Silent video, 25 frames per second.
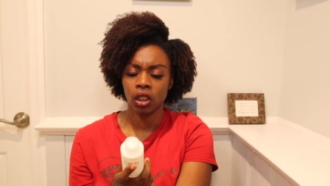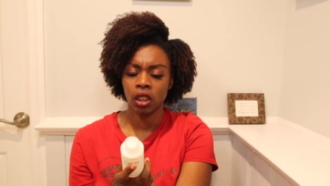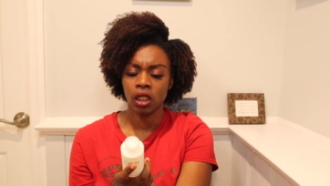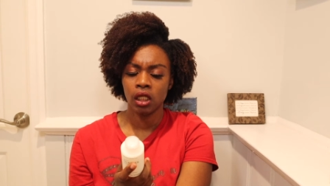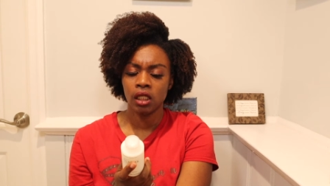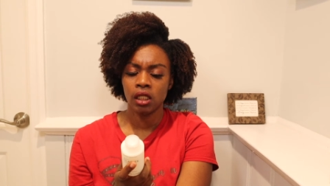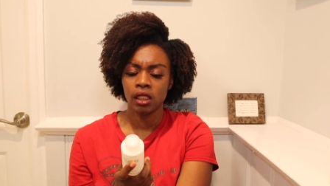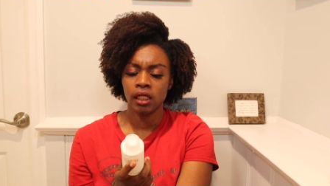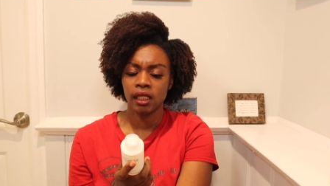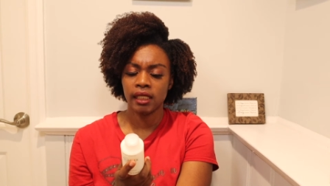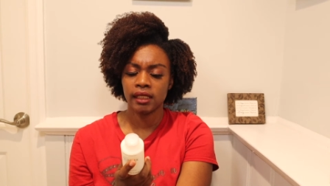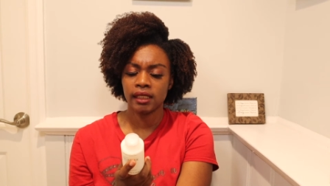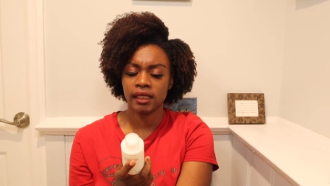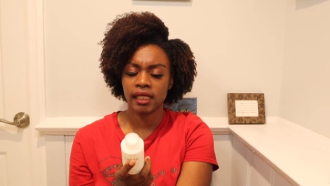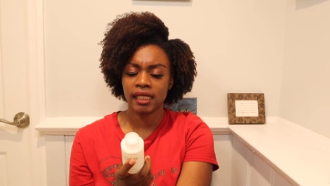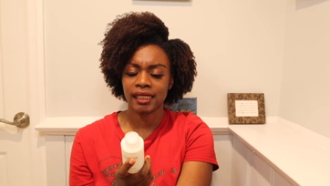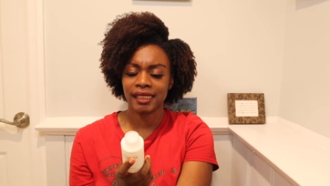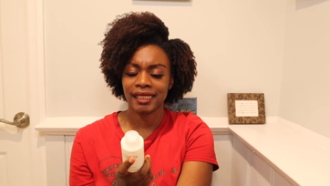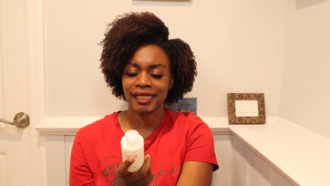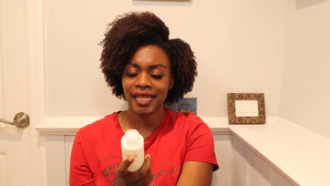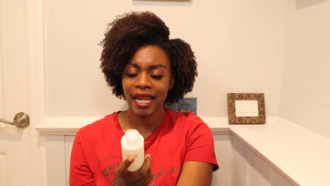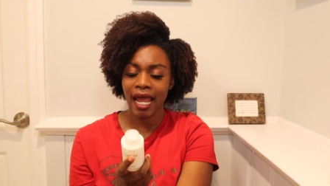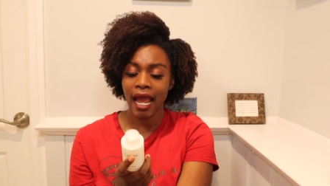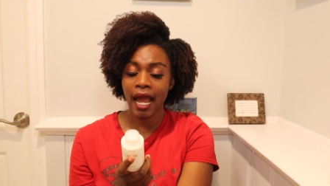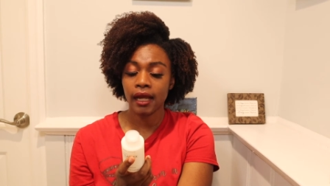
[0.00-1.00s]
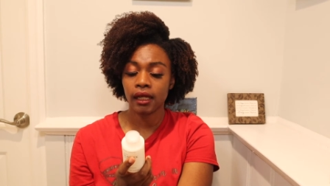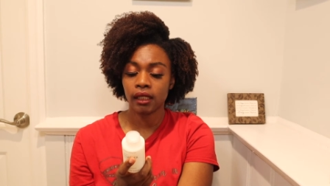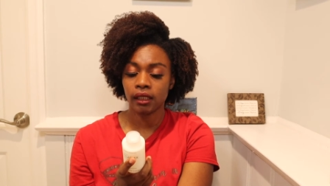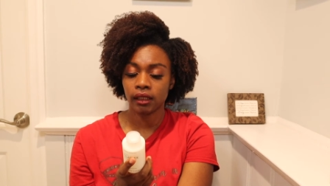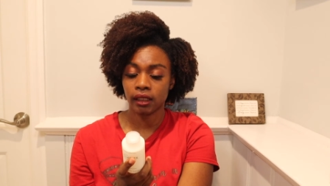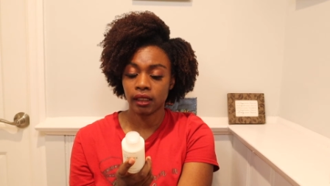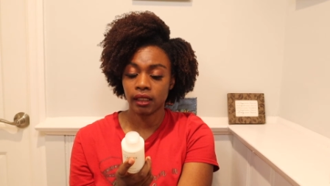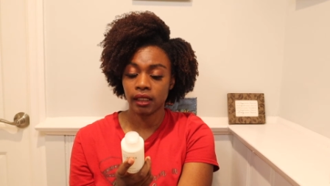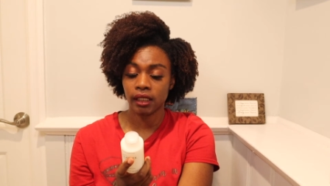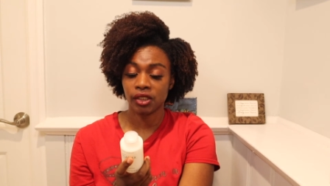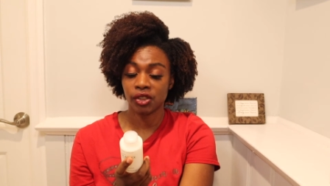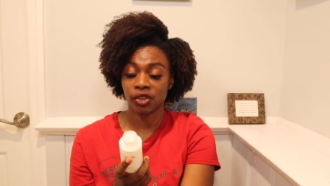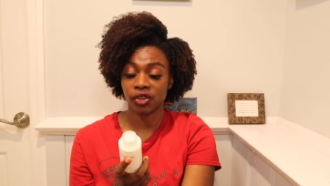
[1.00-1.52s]
It says not a
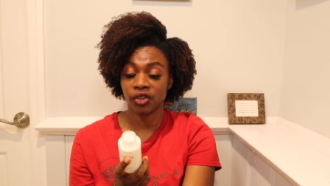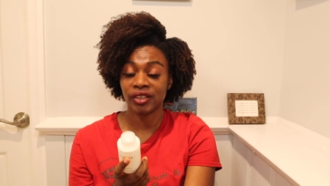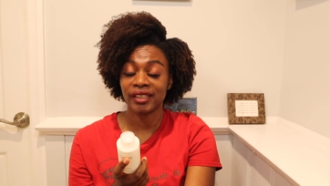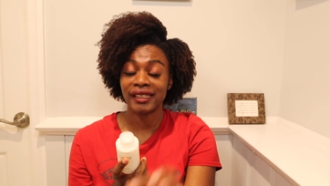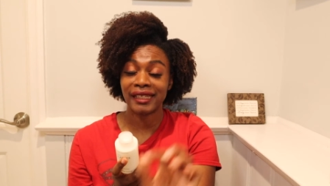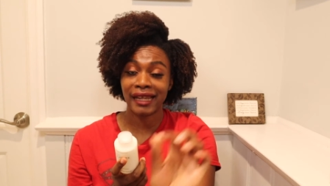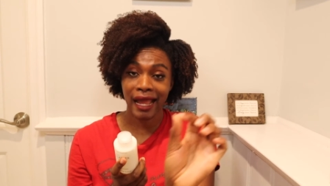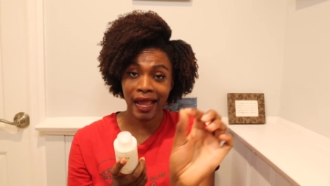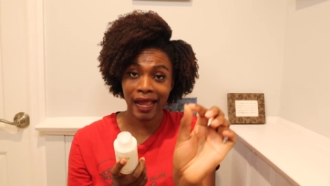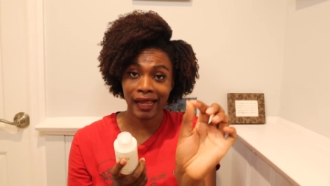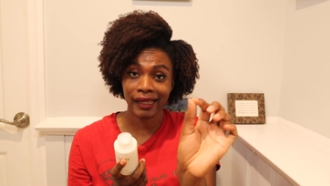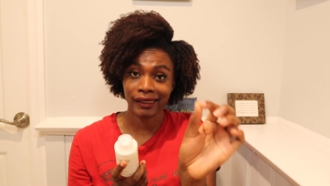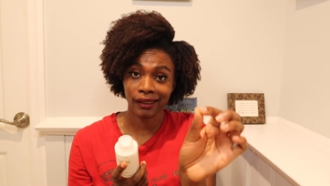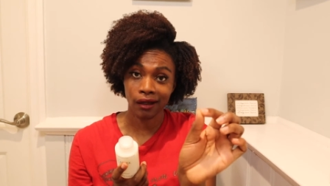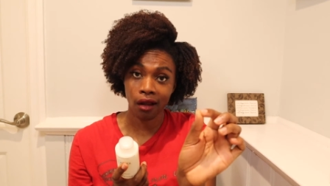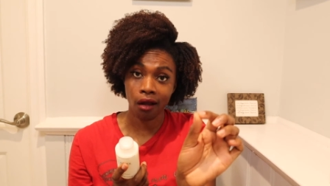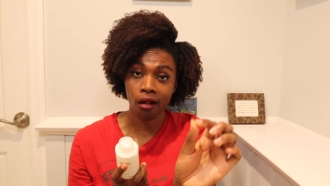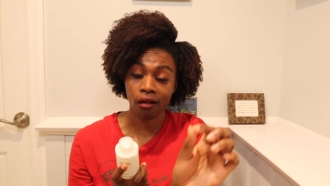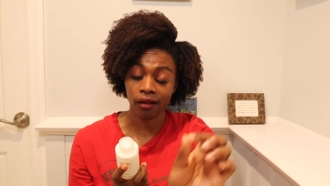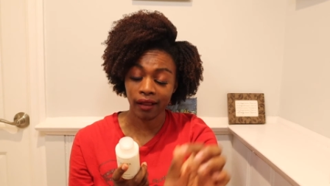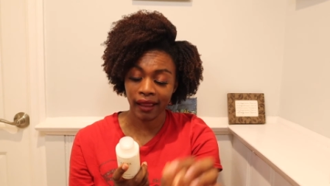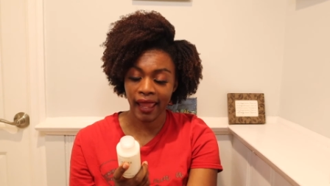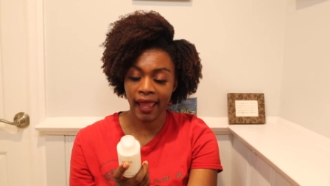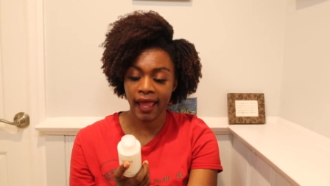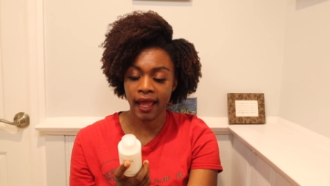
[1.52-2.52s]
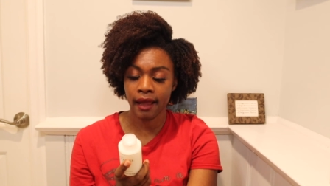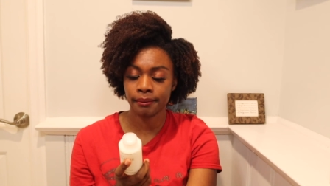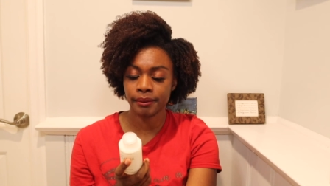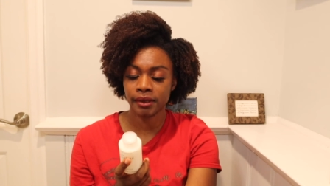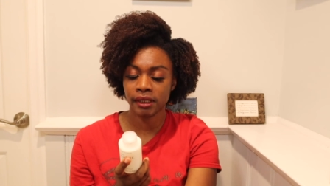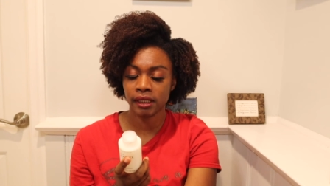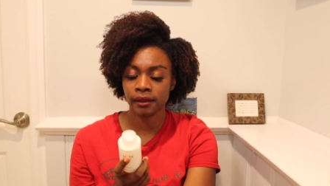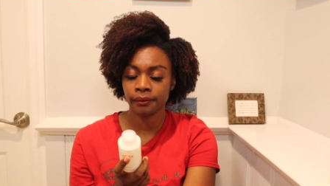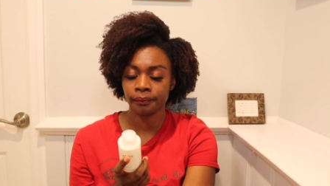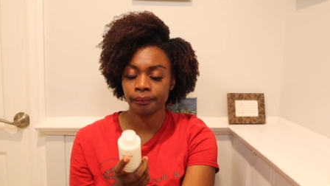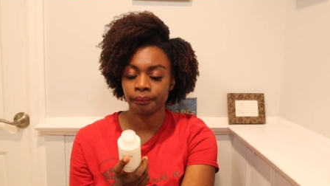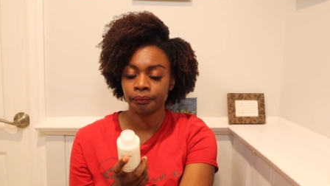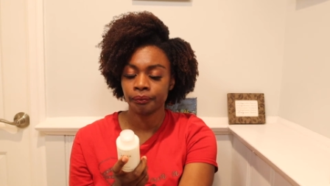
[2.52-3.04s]
conditioner, not in all
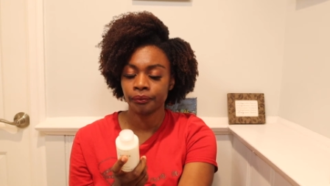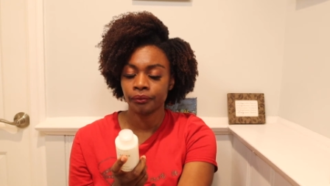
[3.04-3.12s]
caps.